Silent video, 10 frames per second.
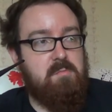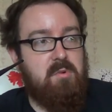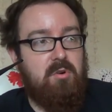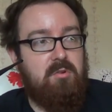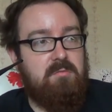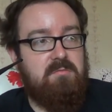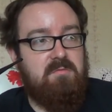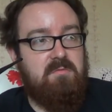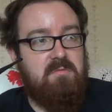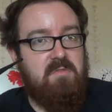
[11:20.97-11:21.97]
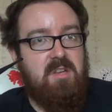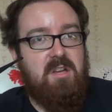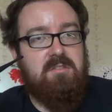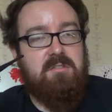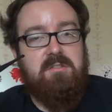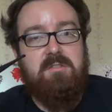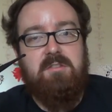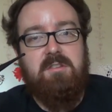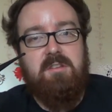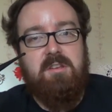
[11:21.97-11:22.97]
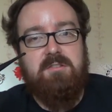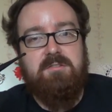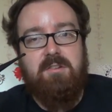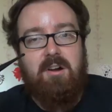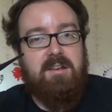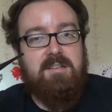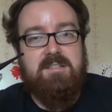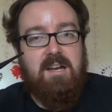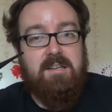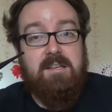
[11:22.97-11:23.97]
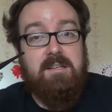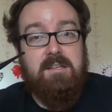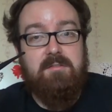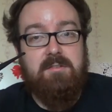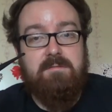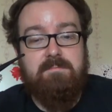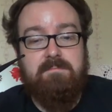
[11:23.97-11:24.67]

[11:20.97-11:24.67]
but then it's not exciting either.